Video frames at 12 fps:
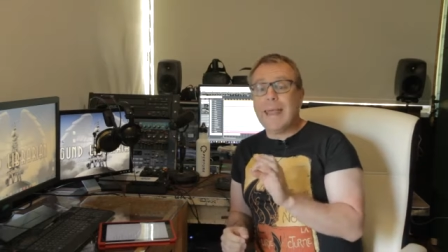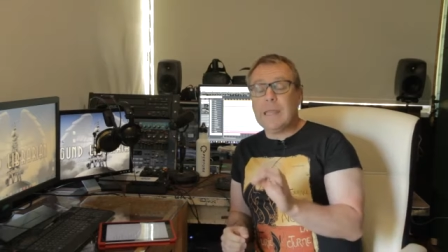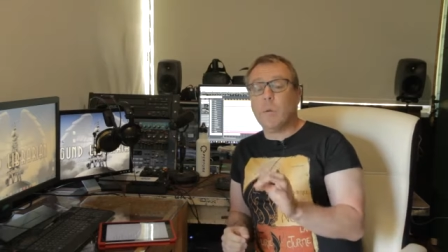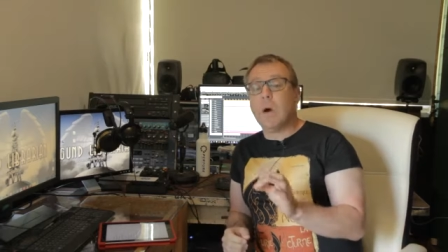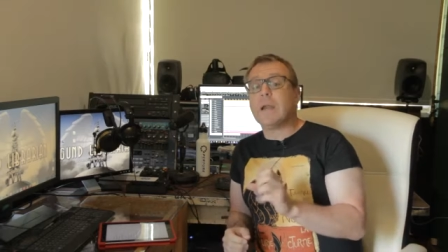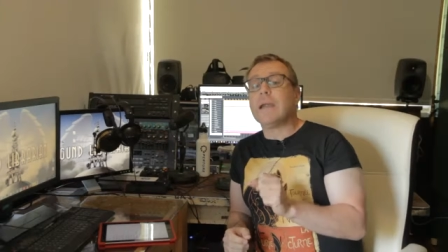
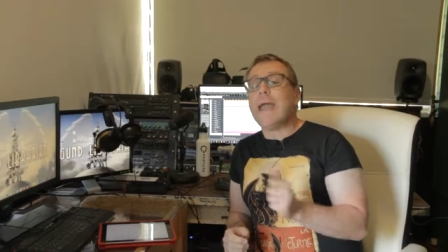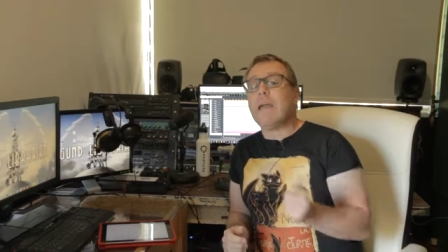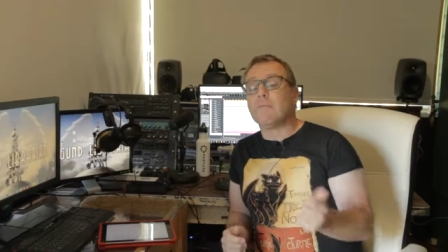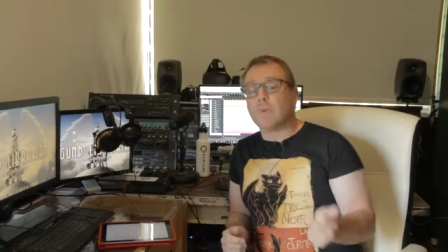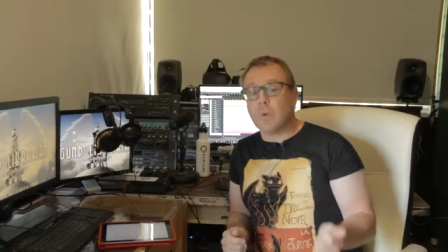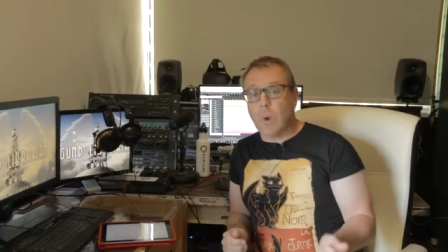anyone and
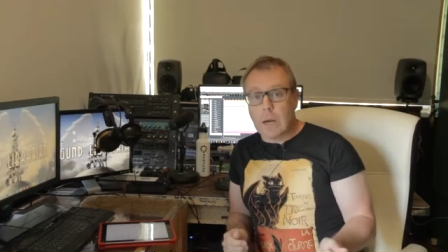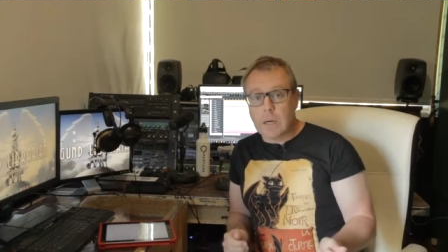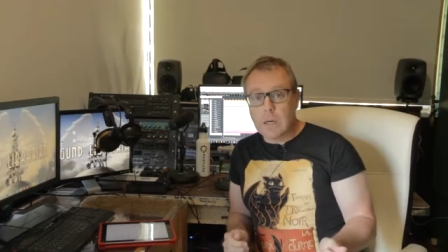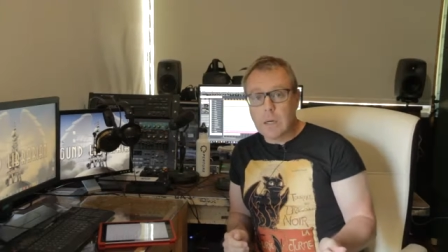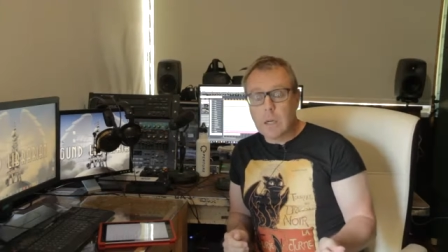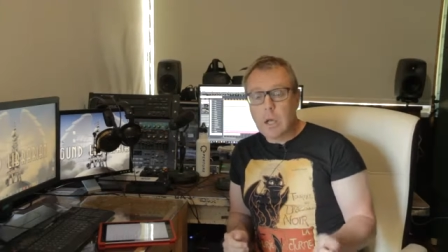
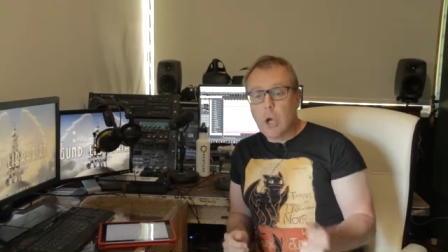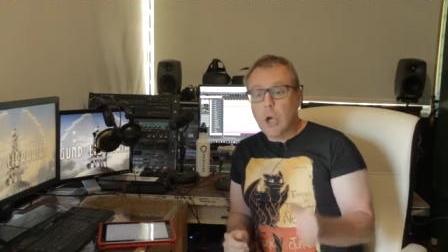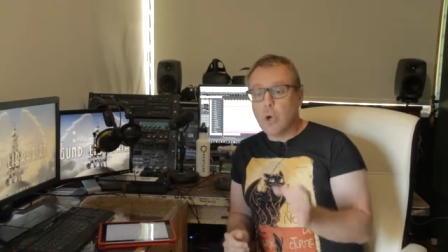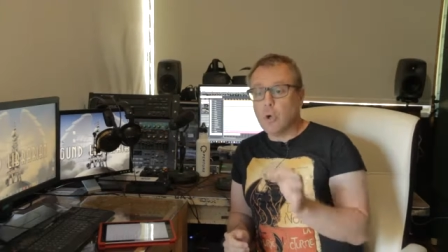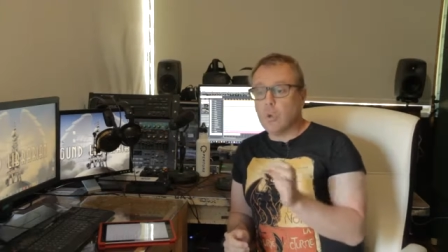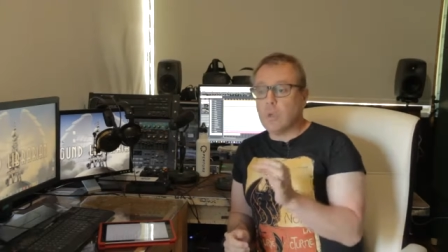everyone
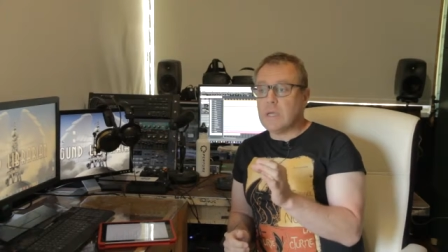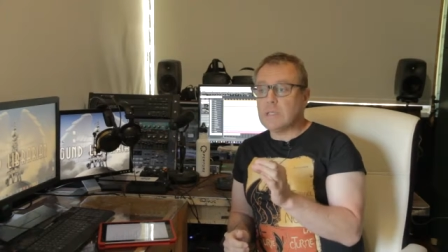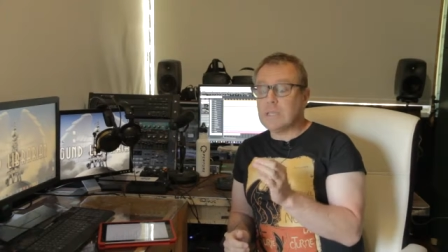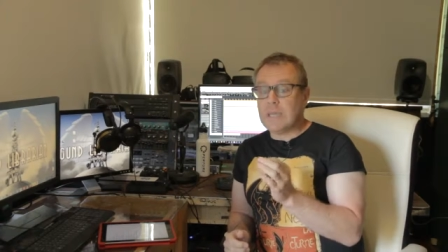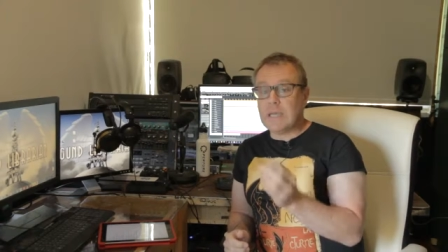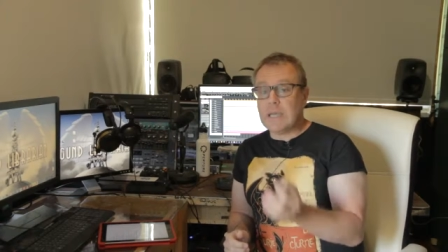who
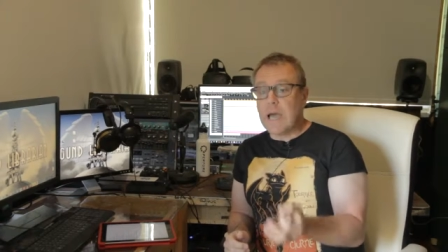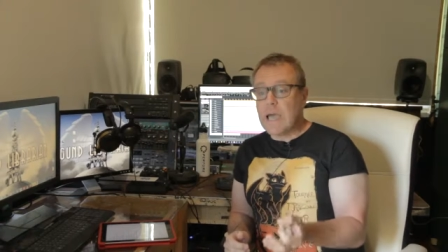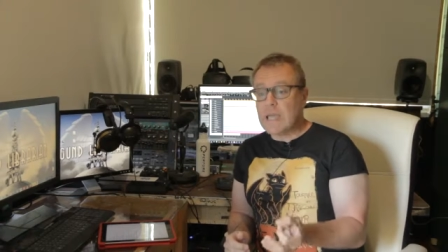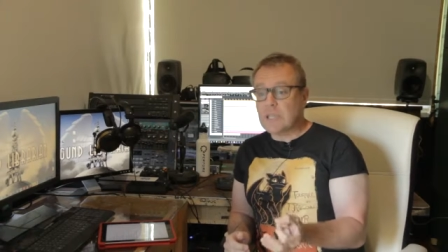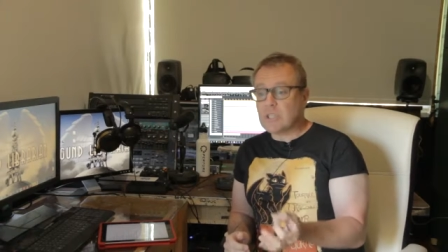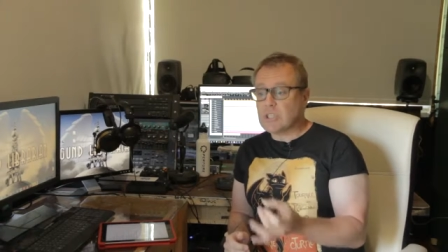is
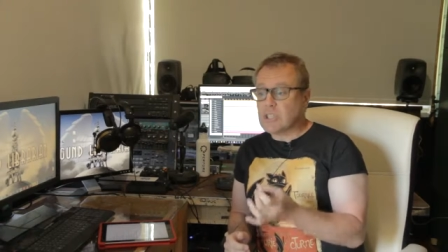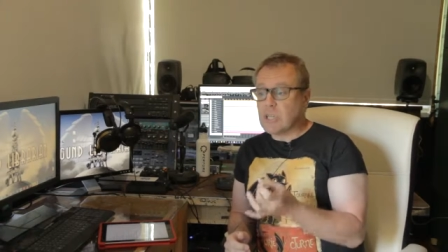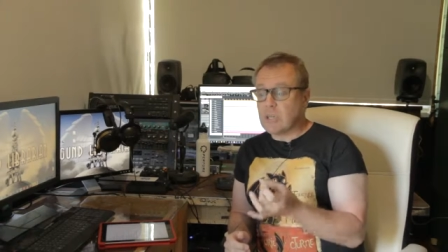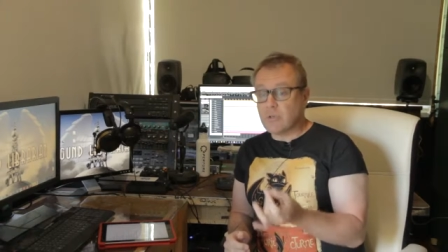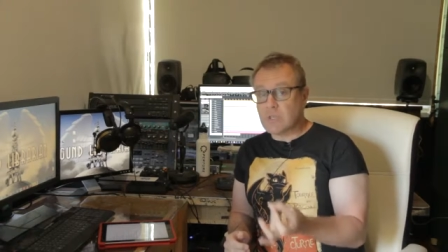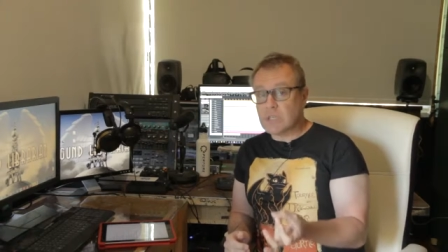engaged,
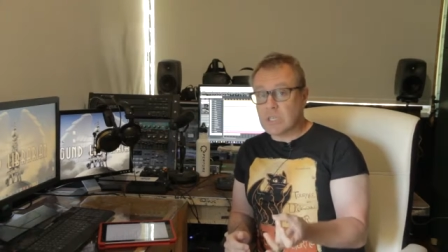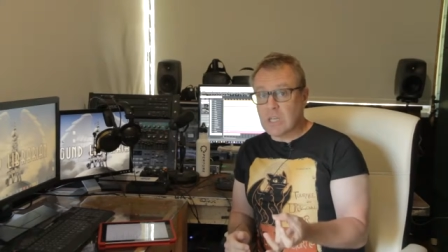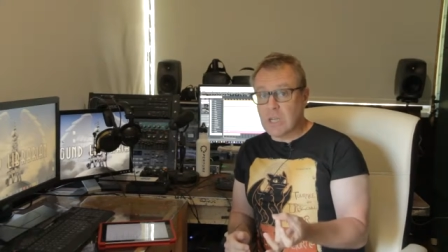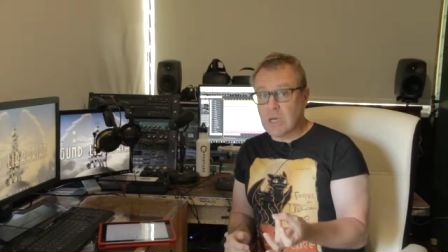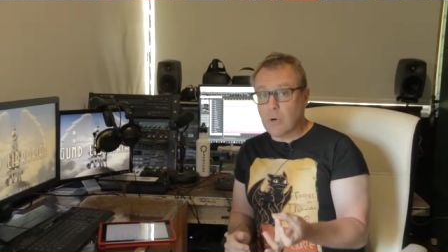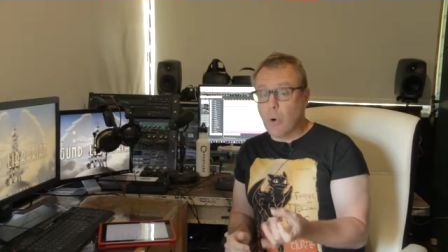interested
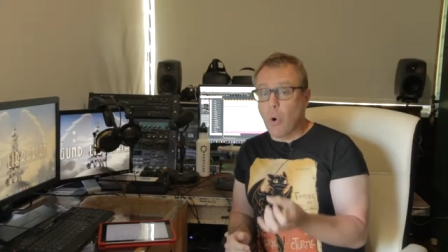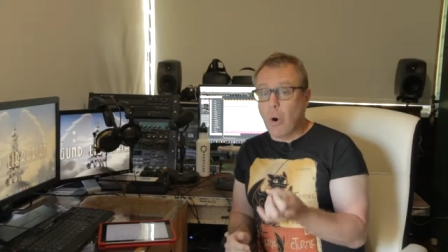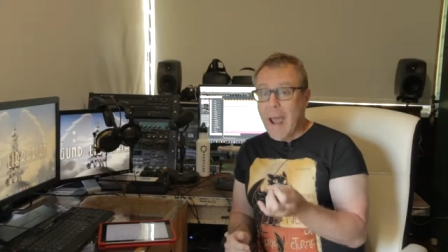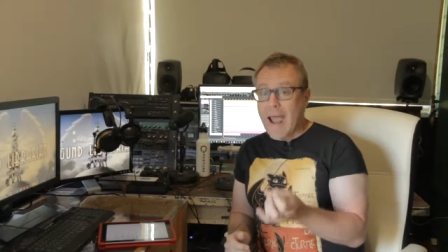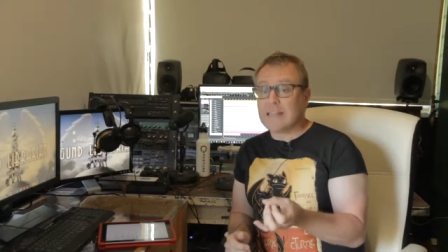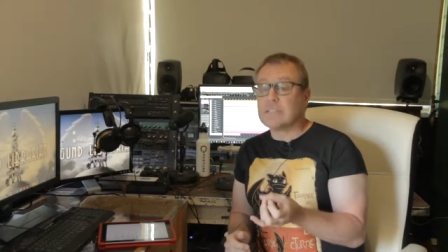in, or
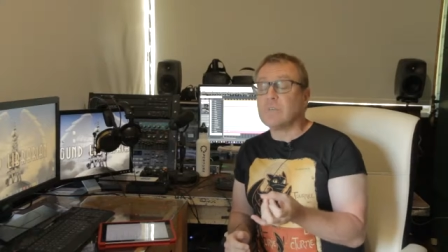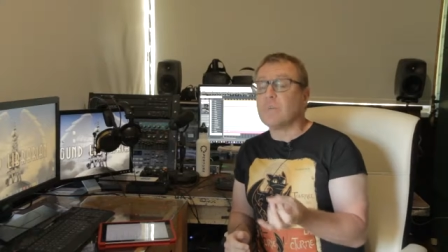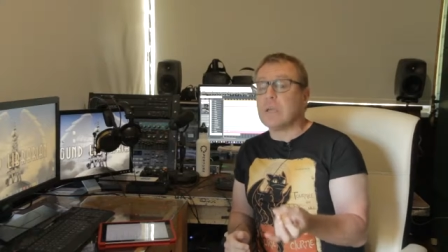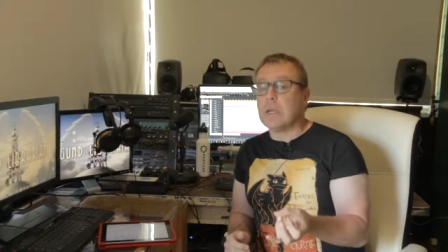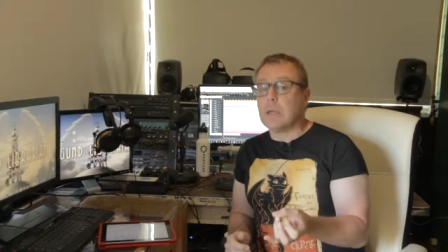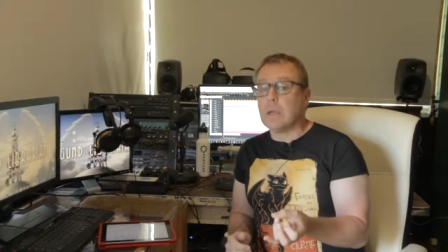active
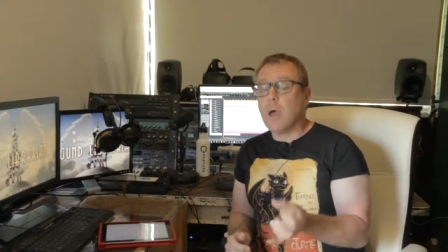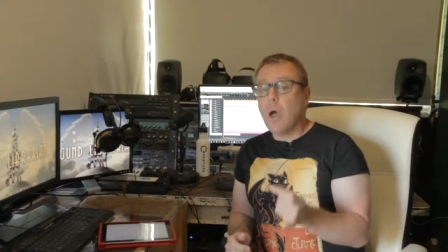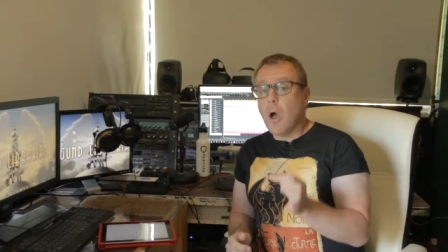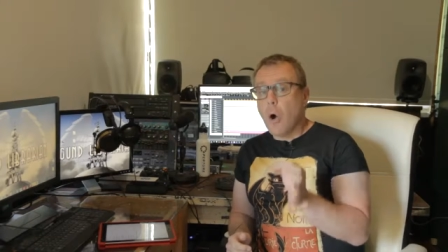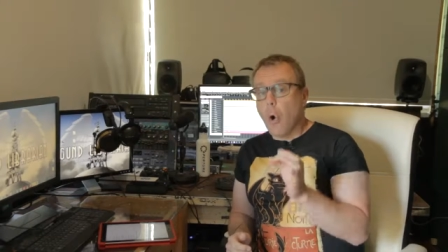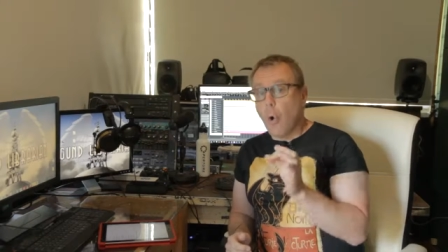in
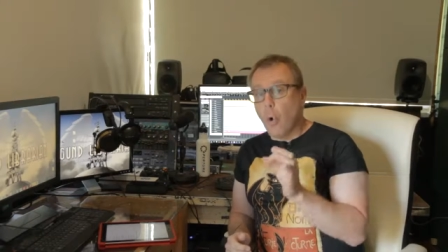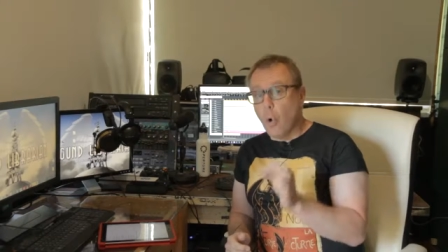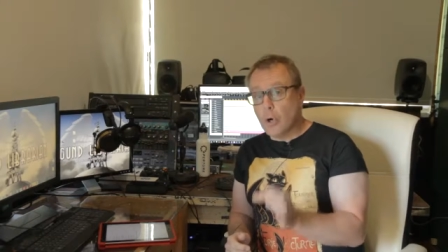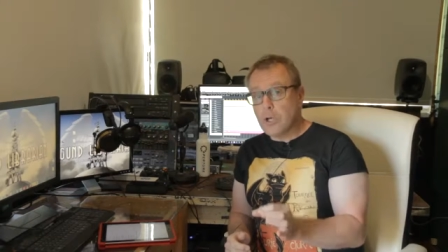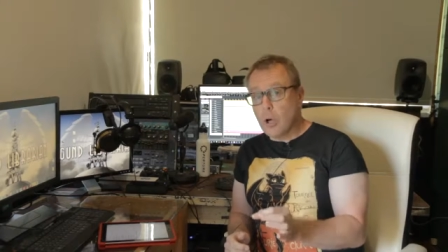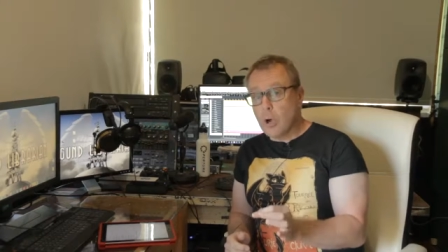
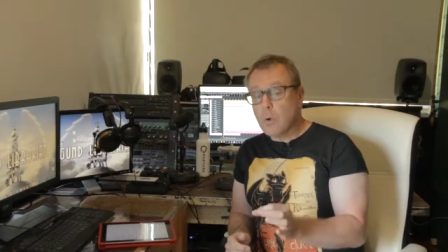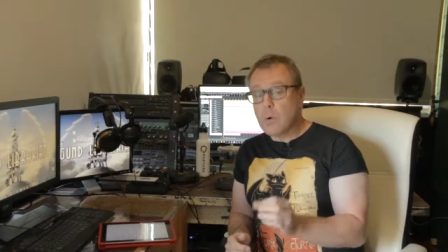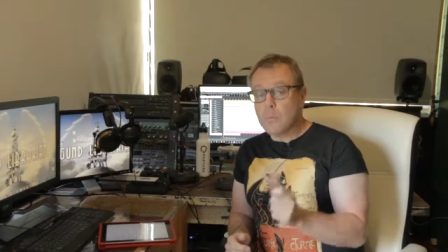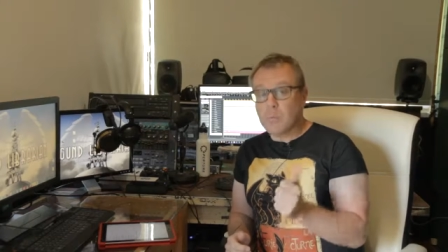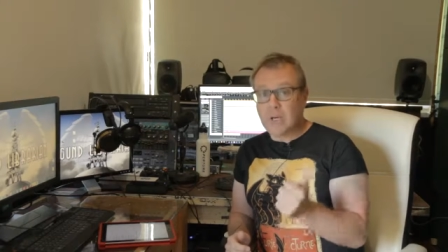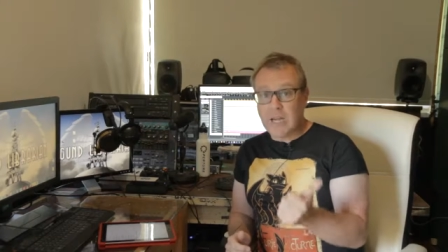audio
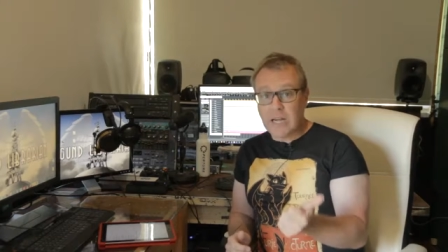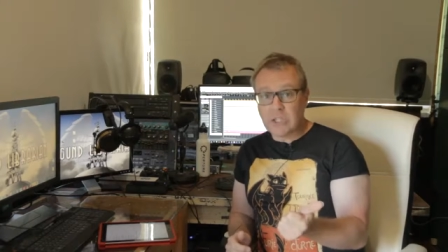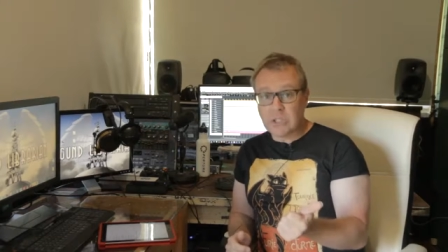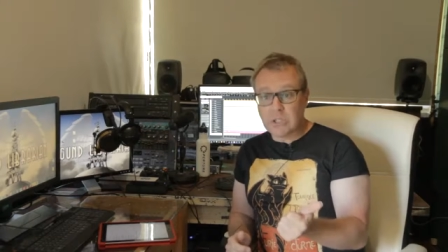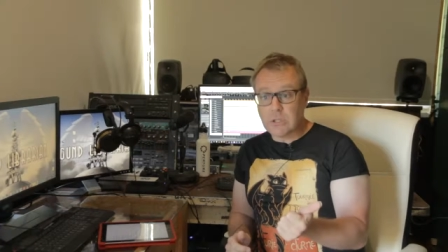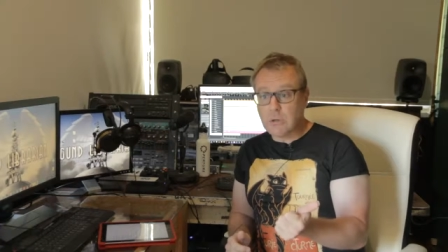
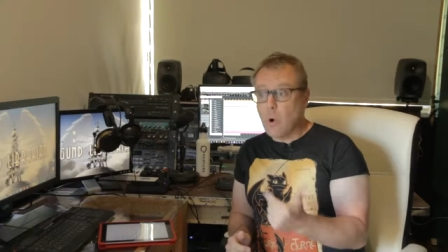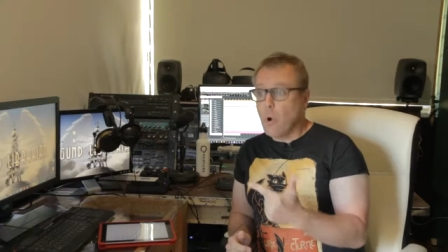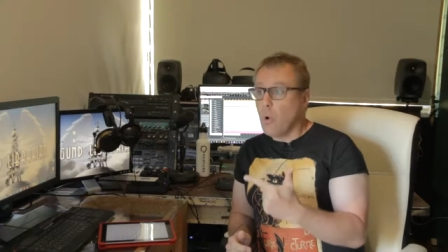production,